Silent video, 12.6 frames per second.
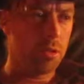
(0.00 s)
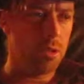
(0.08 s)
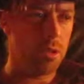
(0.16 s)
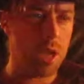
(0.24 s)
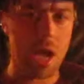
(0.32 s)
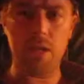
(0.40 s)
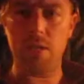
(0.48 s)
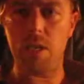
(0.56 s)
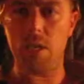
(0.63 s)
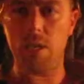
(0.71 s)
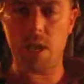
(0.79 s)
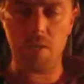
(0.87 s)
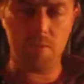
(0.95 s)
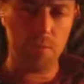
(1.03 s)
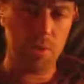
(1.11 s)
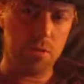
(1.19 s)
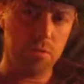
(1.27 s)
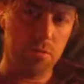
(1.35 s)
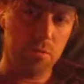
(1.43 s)
United States government,
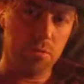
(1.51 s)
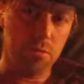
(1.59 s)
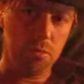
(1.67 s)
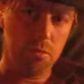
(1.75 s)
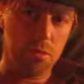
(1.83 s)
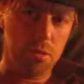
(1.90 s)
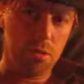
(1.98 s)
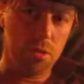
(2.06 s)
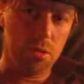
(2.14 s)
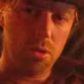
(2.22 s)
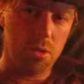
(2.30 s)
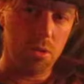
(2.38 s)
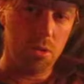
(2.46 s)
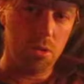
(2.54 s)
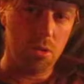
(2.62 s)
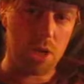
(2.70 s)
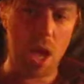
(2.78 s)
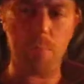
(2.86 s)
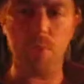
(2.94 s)

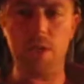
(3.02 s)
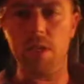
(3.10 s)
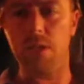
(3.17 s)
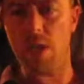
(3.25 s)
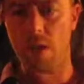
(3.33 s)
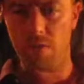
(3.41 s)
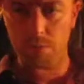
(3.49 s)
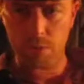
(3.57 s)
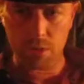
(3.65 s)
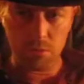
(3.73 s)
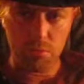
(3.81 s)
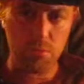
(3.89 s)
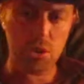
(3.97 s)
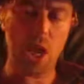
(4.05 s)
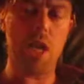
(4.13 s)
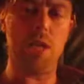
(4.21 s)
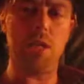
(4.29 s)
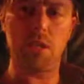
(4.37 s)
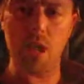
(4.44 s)
Japanese government,
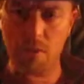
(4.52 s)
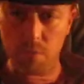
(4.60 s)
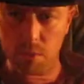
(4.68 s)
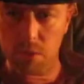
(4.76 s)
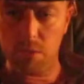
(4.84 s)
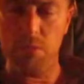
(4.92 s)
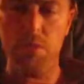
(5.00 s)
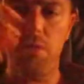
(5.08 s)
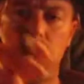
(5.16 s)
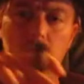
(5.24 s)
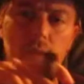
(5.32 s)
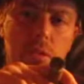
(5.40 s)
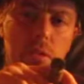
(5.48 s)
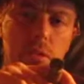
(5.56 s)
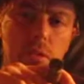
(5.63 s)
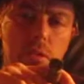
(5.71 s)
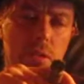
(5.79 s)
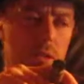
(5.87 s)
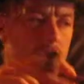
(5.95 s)
Chinese government.
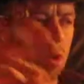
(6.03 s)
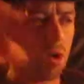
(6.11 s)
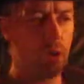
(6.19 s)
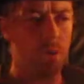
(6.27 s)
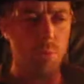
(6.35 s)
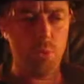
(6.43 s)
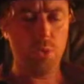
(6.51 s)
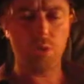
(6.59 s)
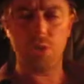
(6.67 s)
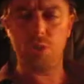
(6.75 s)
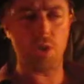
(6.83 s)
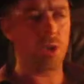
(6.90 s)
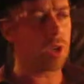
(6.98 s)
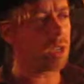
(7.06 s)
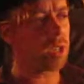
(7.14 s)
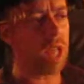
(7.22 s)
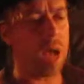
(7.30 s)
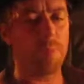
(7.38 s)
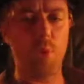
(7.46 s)
It's all bullshit. It's all
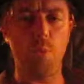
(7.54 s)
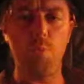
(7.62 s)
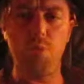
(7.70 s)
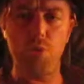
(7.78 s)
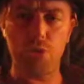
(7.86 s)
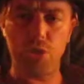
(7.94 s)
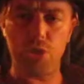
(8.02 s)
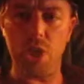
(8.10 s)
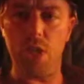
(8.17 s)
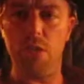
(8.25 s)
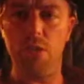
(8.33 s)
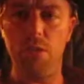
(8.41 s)
Gestapo bullshit.